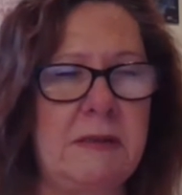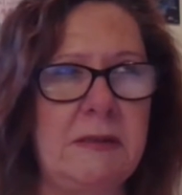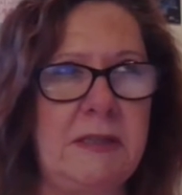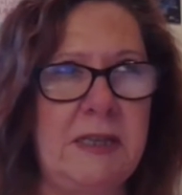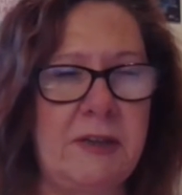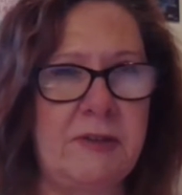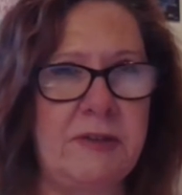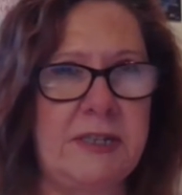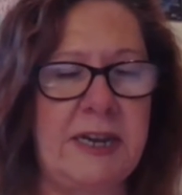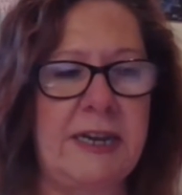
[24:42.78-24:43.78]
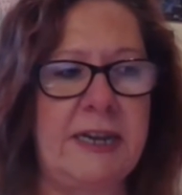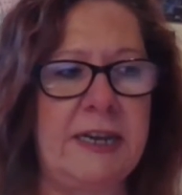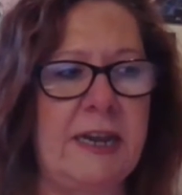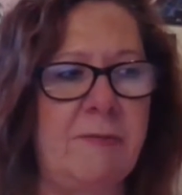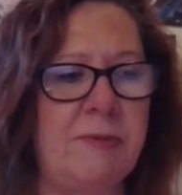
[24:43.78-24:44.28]
the other
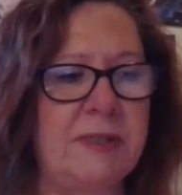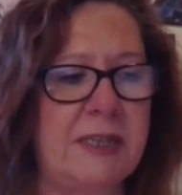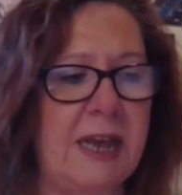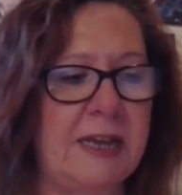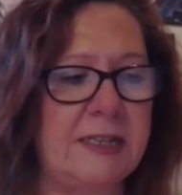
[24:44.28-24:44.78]
day and was